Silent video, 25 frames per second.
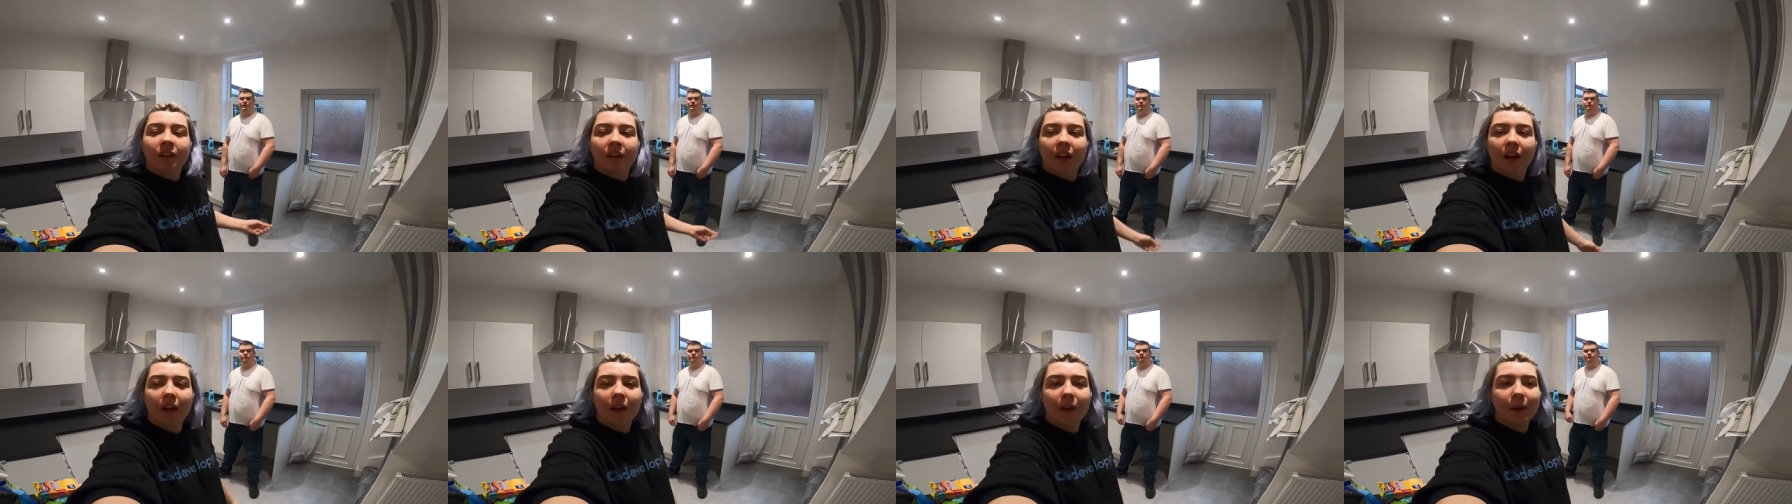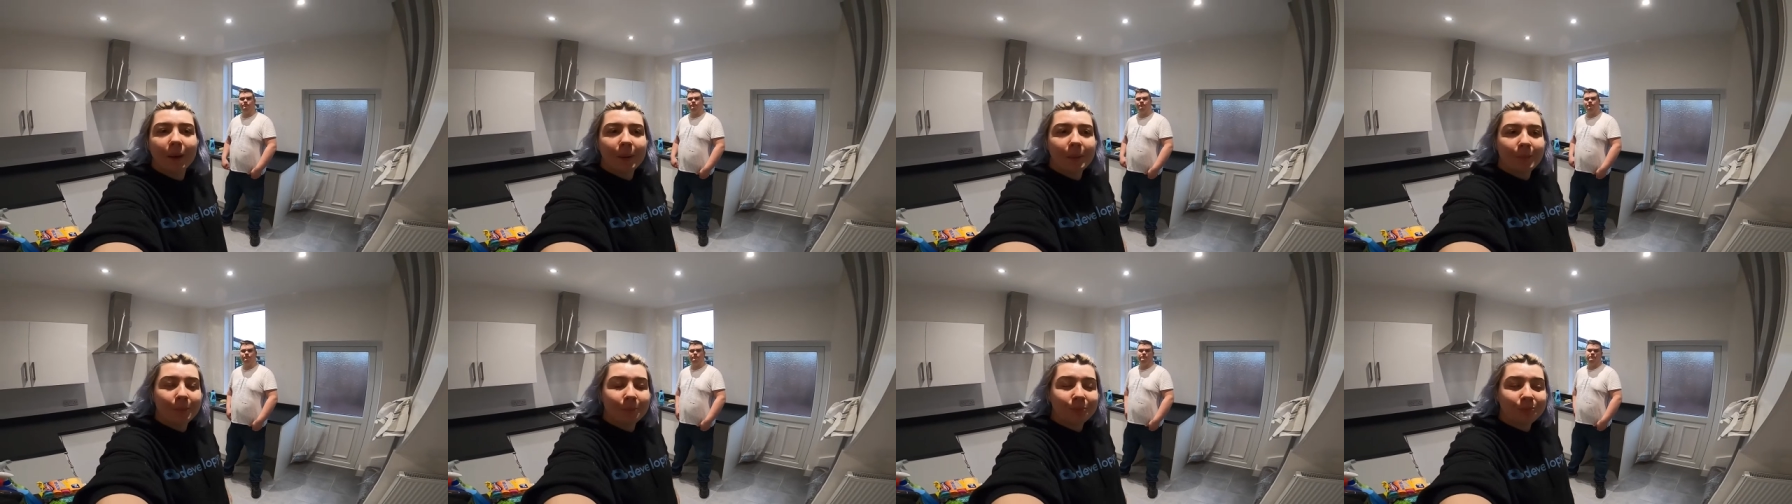to me.
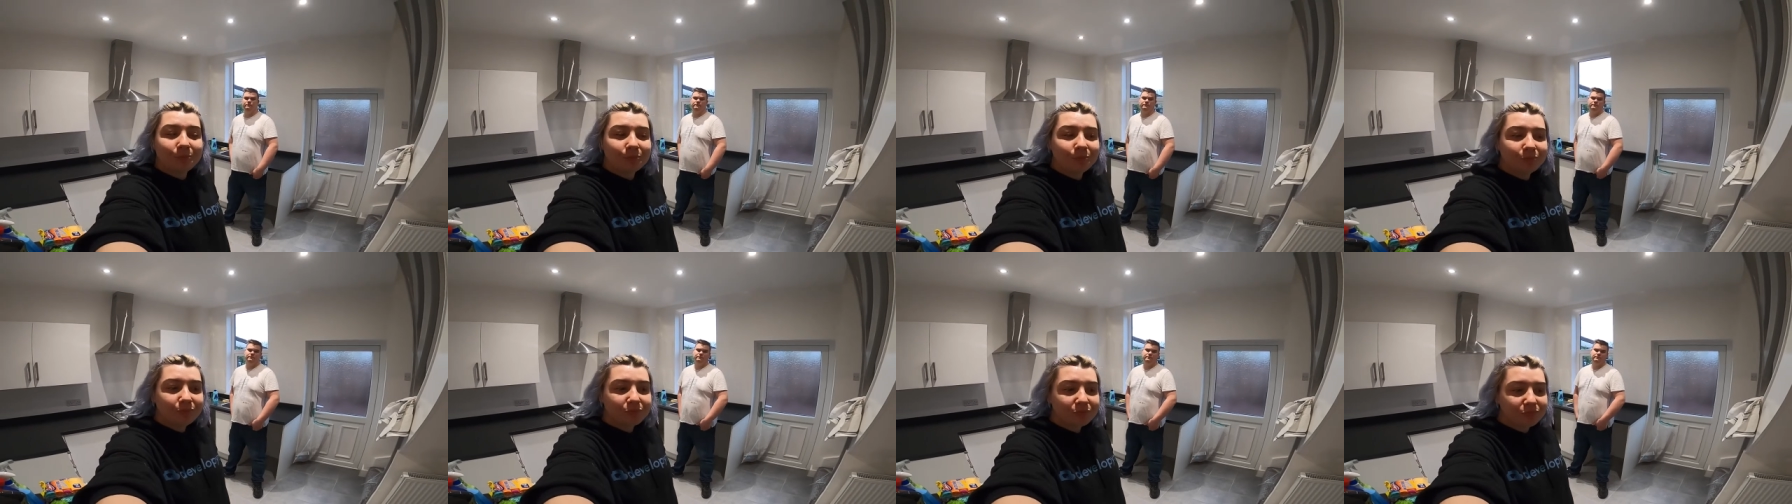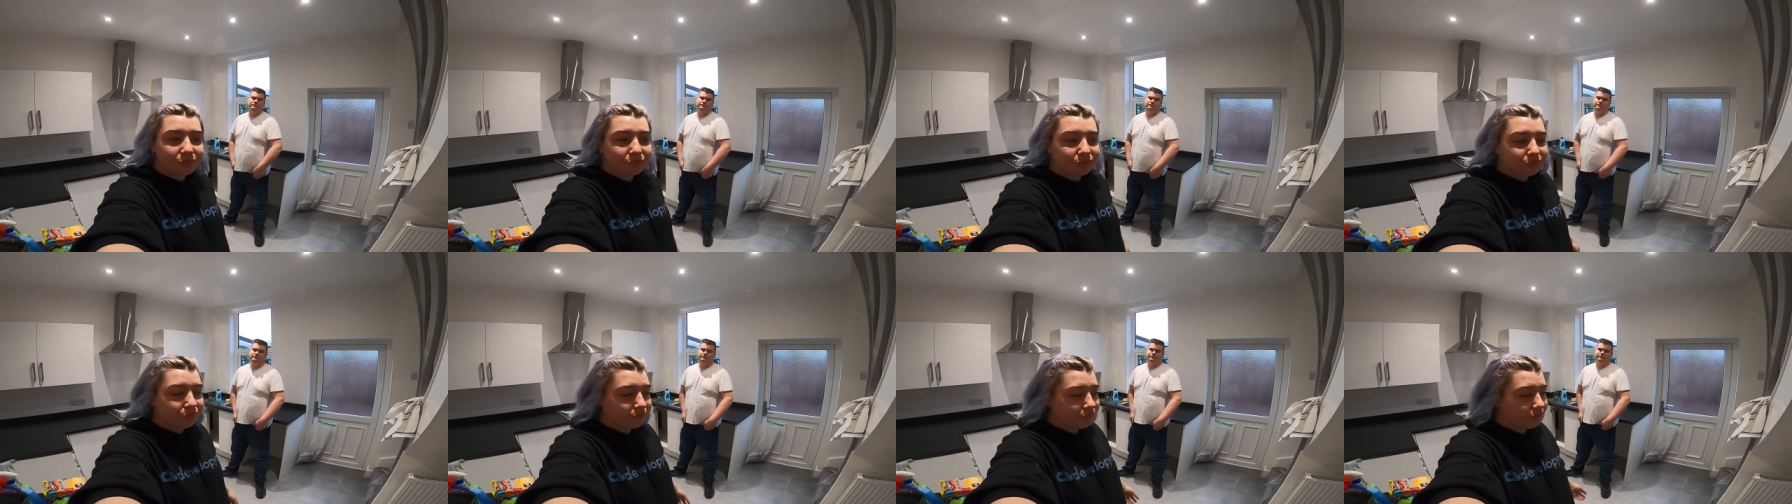Um,
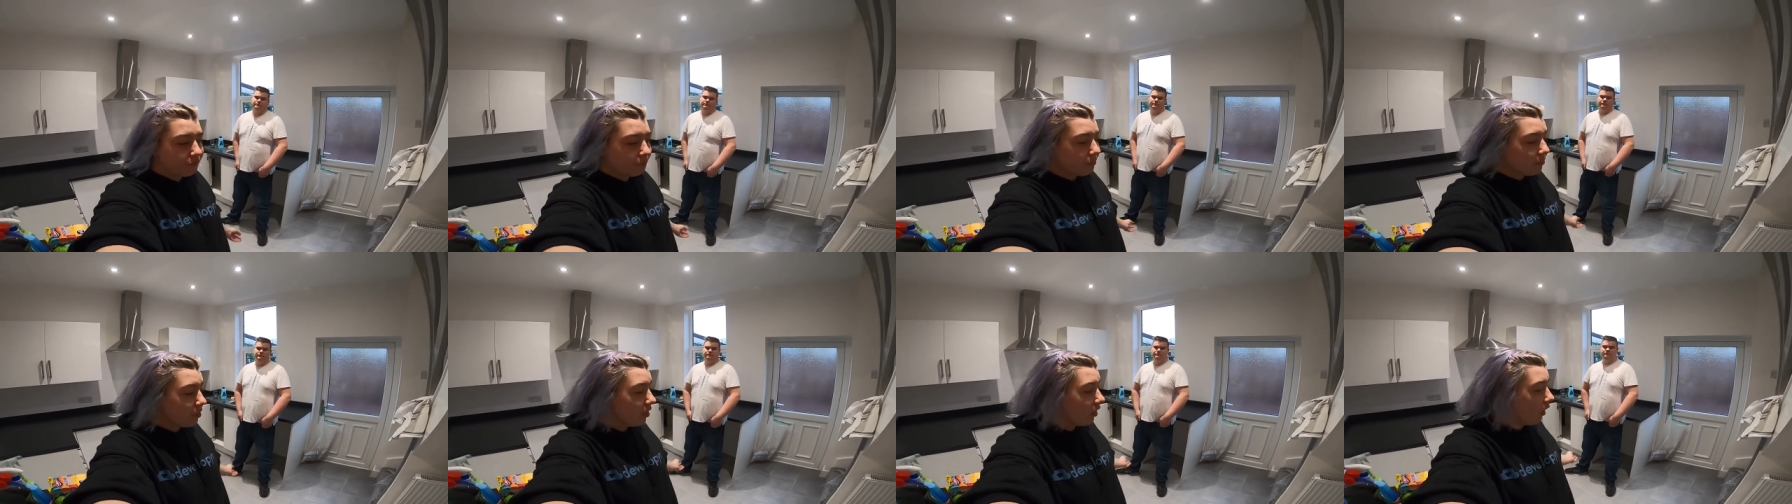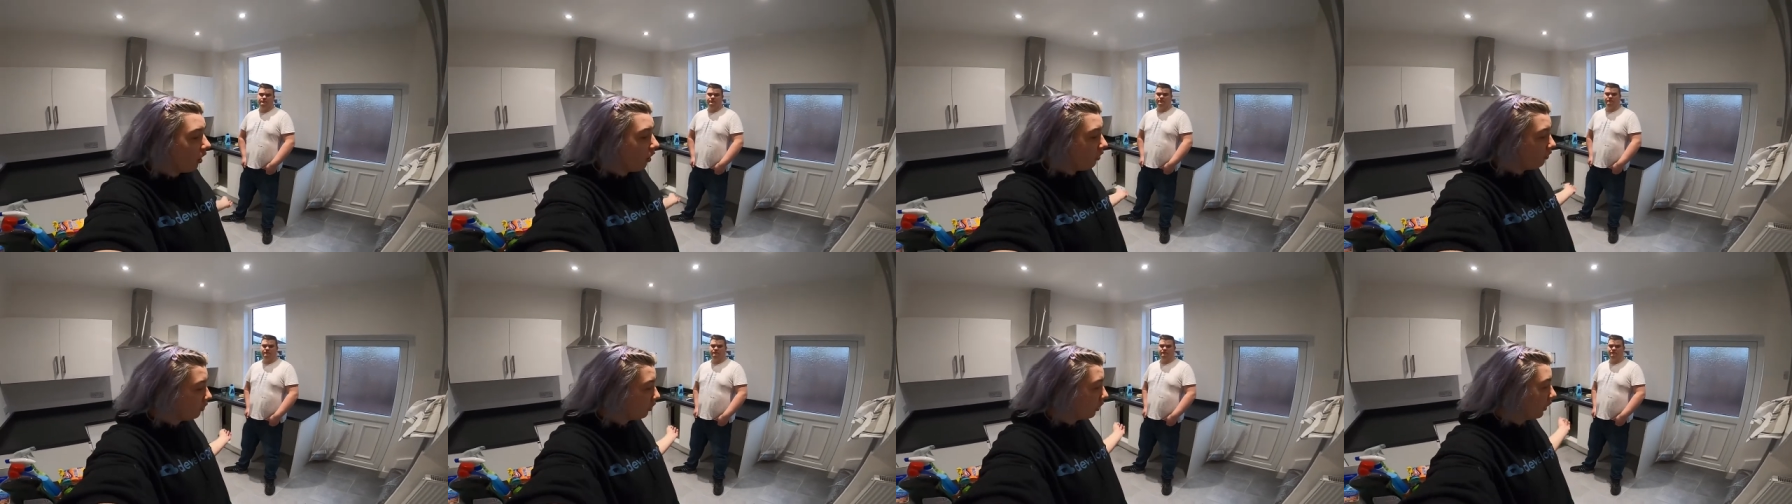
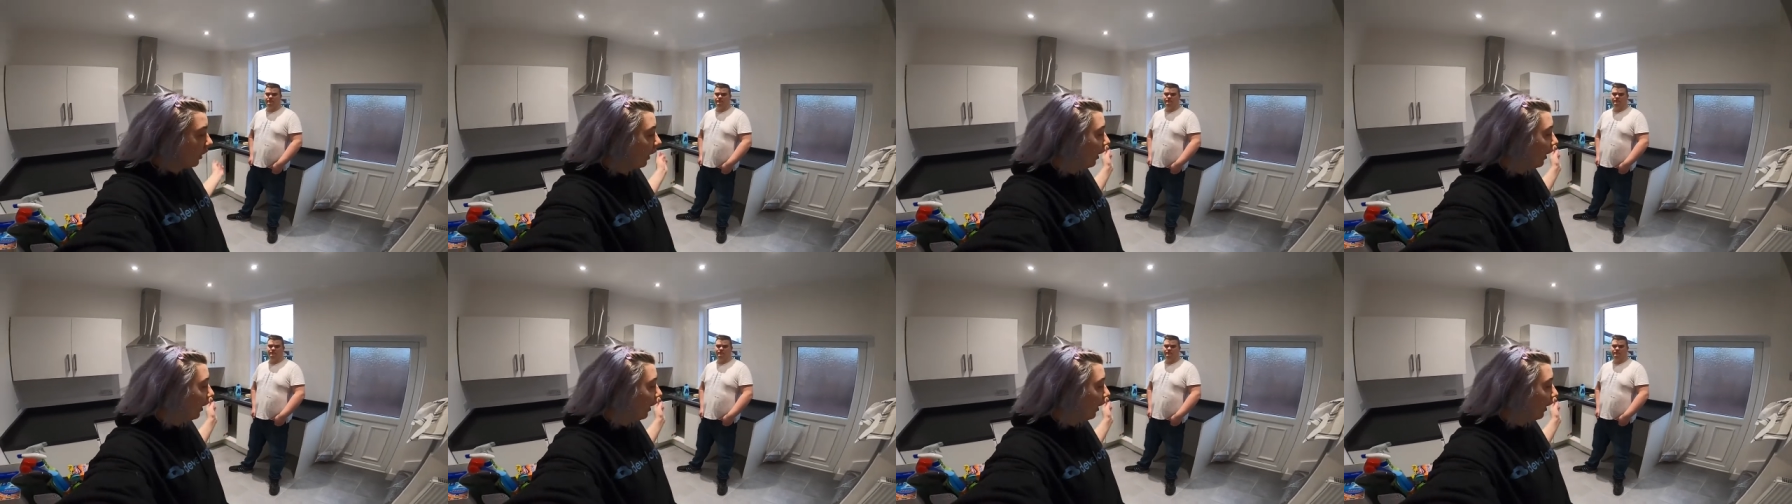so